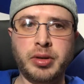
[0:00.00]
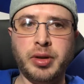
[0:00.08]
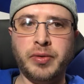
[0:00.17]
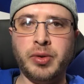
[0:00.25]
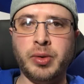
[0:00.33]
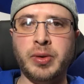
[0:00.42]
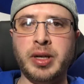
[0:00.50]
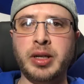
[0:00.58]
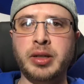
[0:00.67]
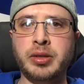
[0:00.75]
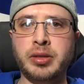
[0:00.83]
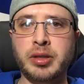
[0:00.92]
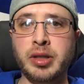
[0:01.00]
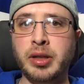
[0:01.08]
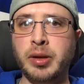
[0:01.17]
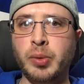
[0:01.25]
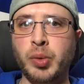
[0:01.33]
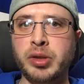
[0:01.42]
for a while
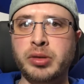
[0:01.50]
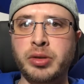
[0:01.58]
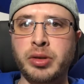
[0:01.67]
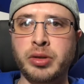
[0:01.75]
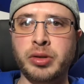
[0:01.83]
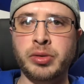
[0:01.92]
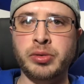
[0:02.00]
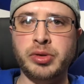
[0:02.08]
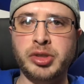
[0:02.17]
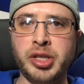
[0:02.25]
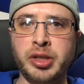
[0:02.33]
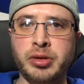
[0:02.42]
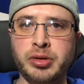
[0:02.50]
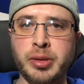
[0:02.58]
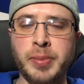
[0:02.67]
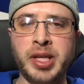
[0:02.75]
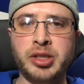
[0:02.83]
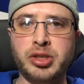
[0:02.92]
and went to their own channel
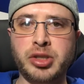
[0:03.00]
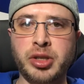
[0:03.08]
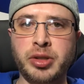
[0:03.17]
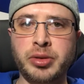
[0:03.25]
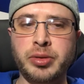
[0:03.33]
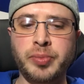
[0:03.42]
demand show.